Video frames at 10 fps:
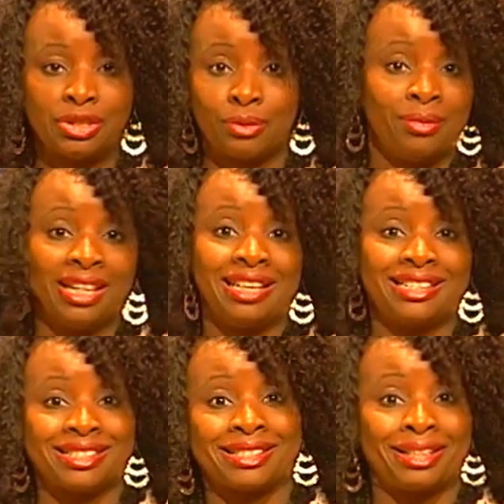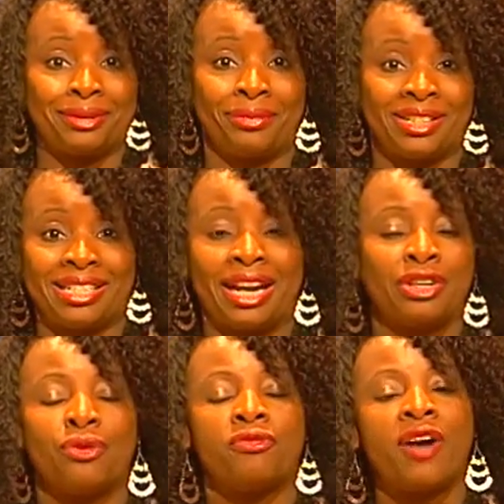To me, he's a celebrity,
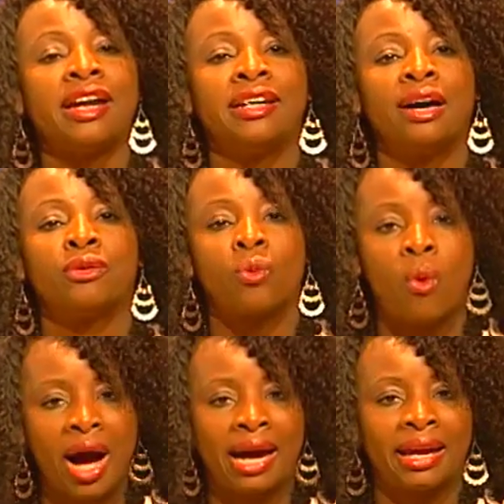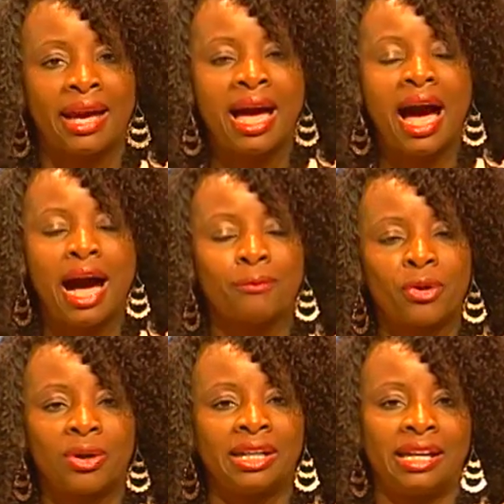and you'll find out why I'm
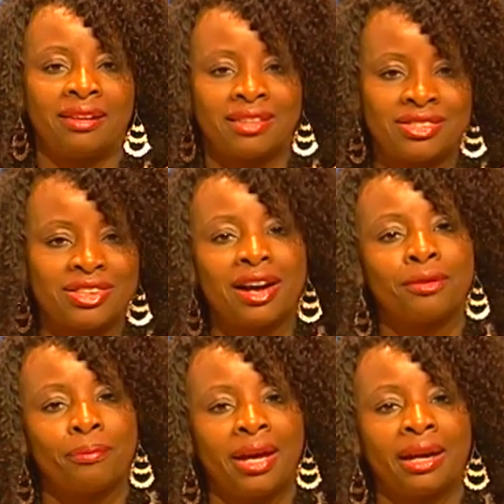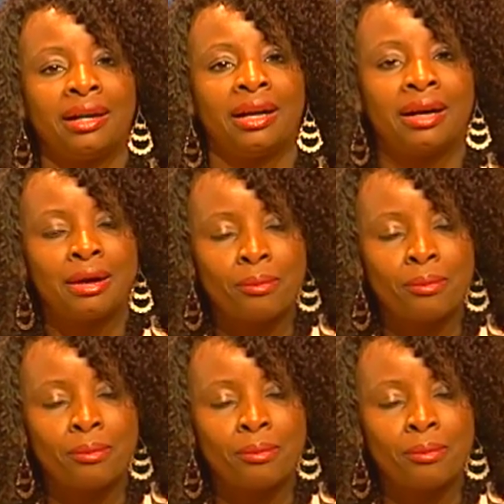calling this young man,